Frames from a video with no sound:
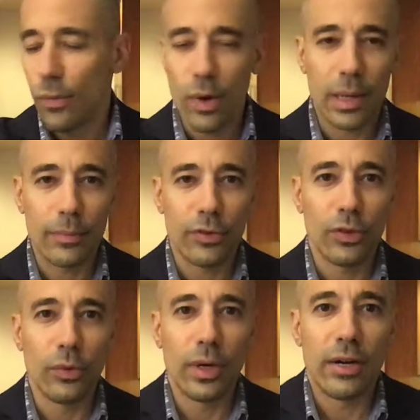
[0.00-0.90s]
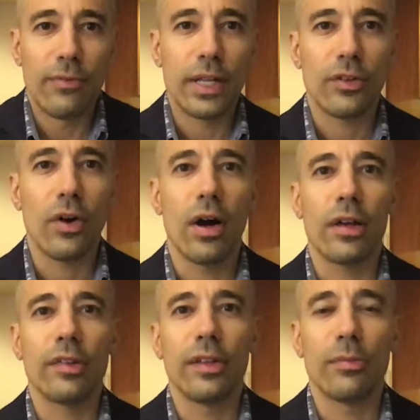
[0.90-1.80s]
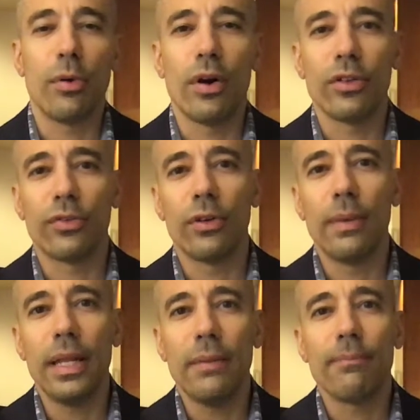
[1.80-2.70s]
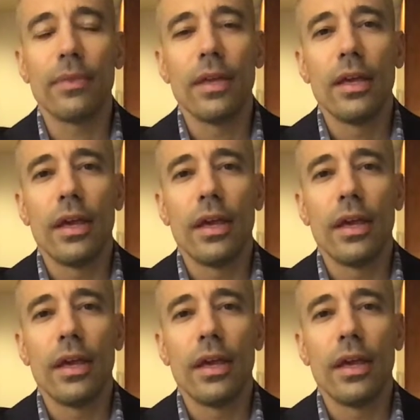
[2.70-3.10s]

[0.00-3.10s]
Welcome to Vet Talks. Let's pause for a minute.